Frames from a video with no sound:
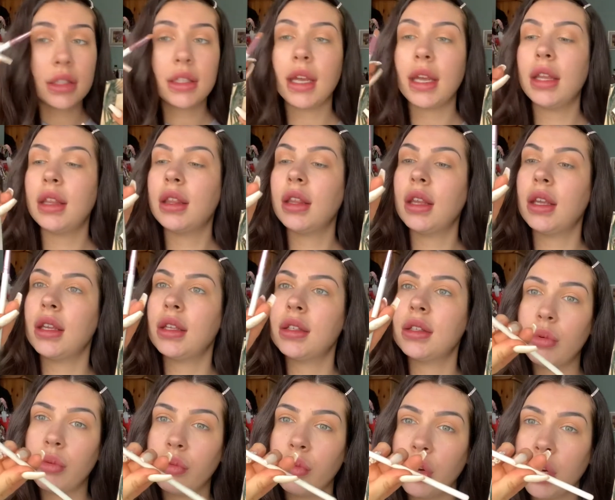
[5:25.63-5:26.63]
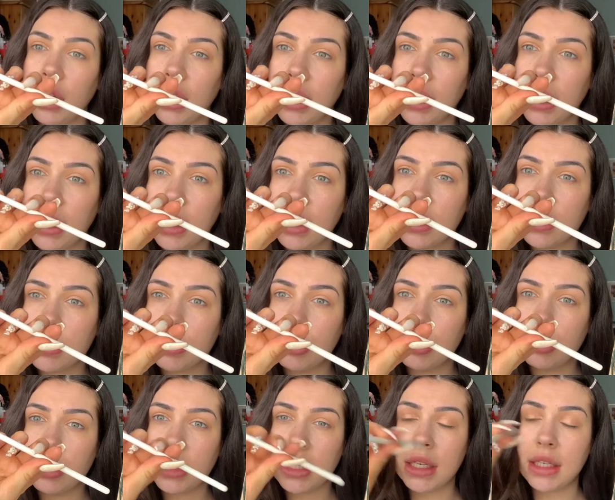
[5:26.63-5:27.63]
take this really
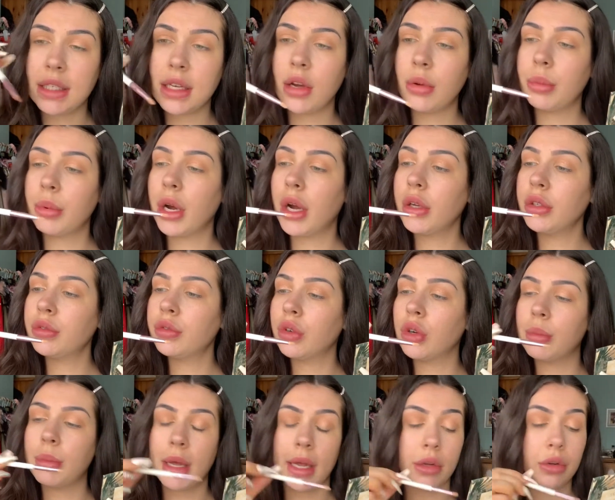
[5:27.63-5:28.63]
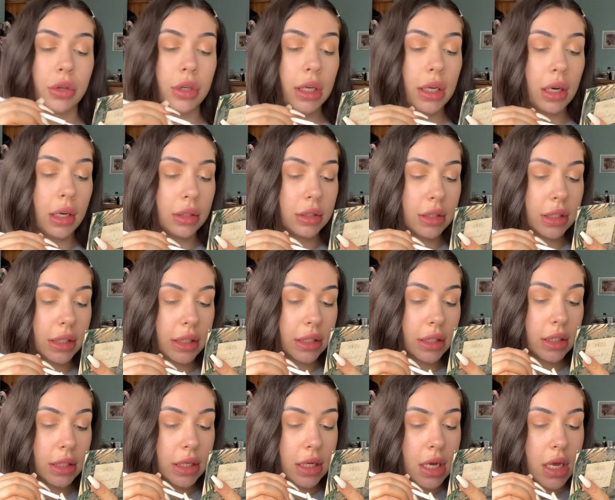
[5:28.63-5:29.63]
small detail brush from Iconic
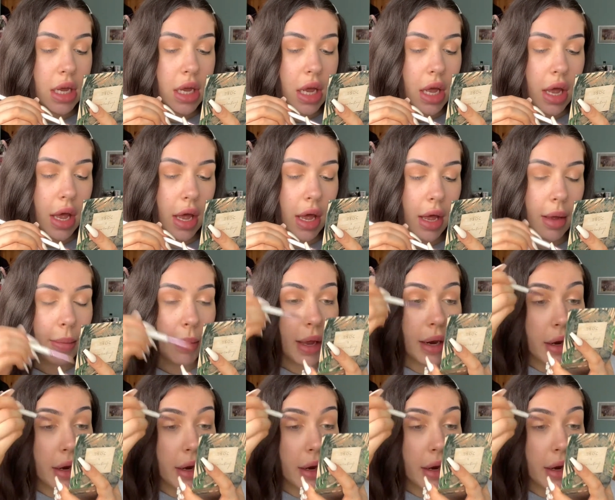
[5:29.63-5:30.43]
London, and